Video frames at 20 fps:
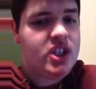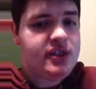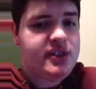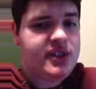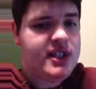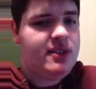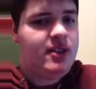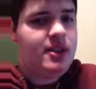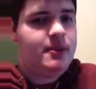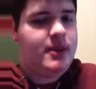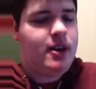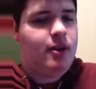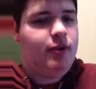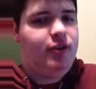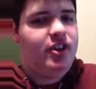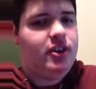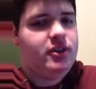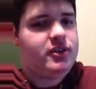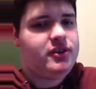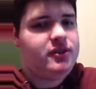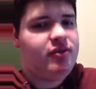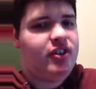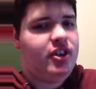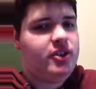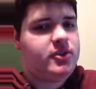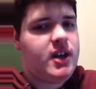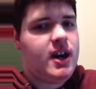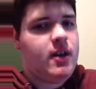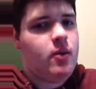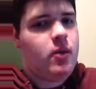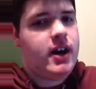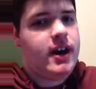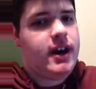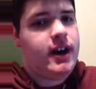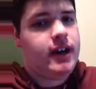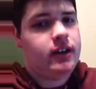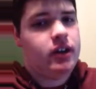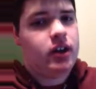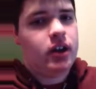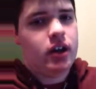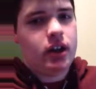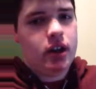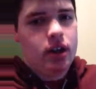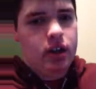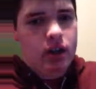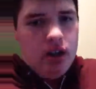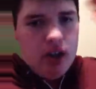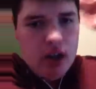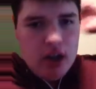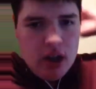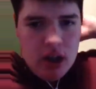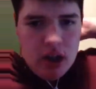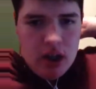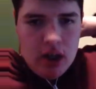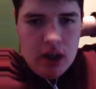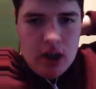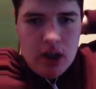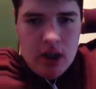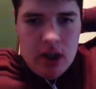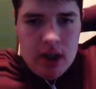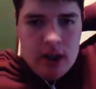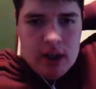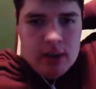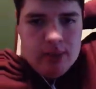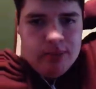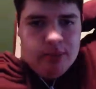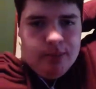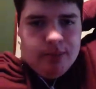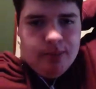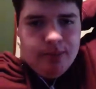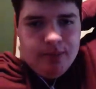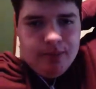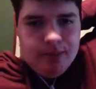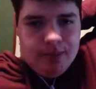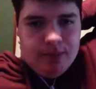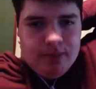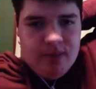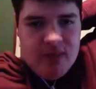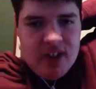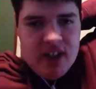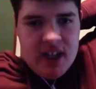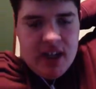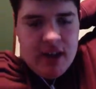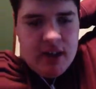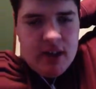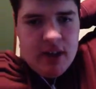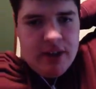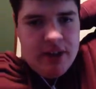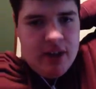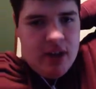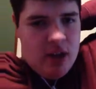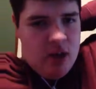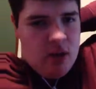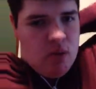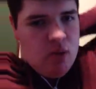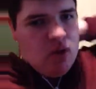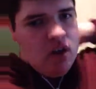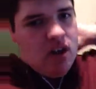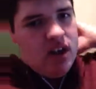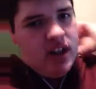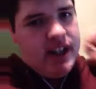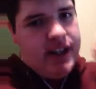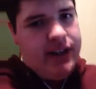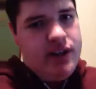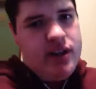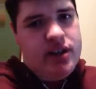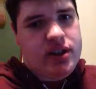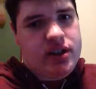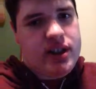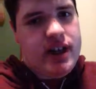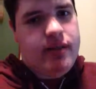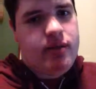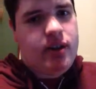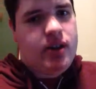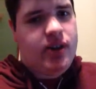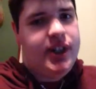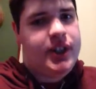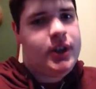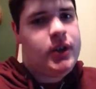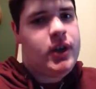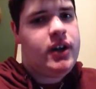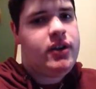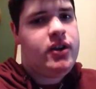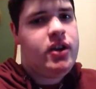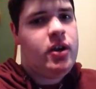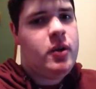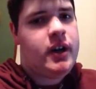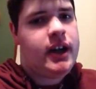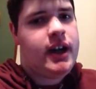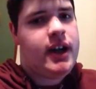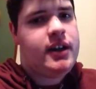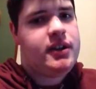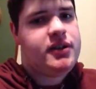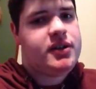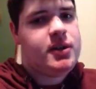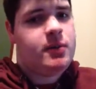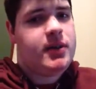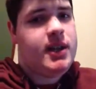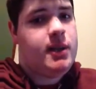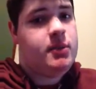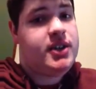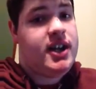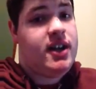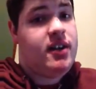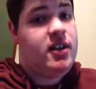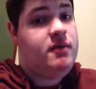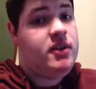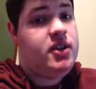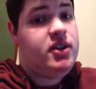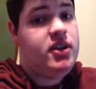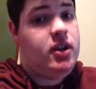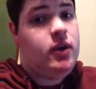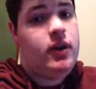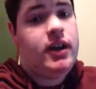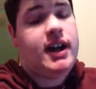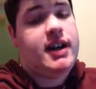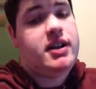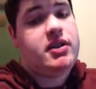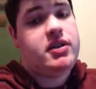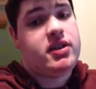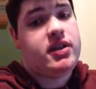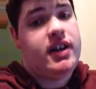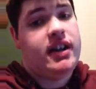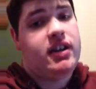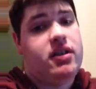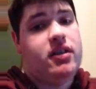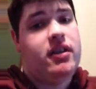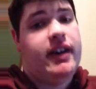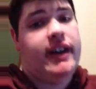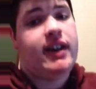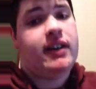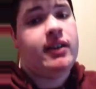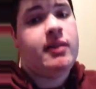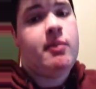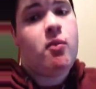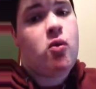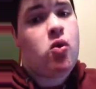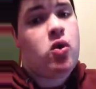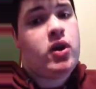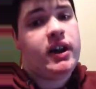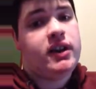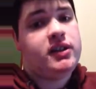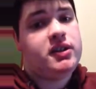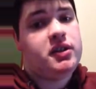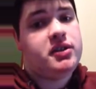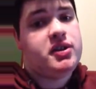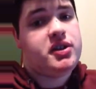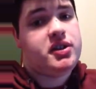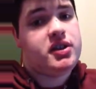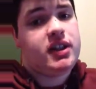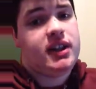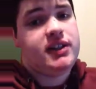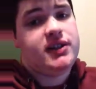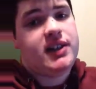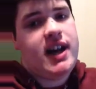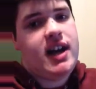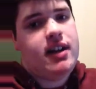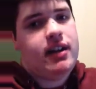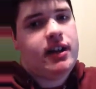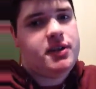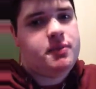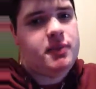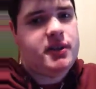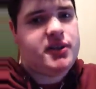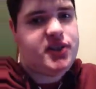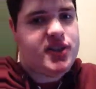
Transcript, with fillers: it's not only me who feels feels that way, and um, and on the homework i just i really dread doing it sometimes i don't even do it i just like like in the mornings i'll just because i it's my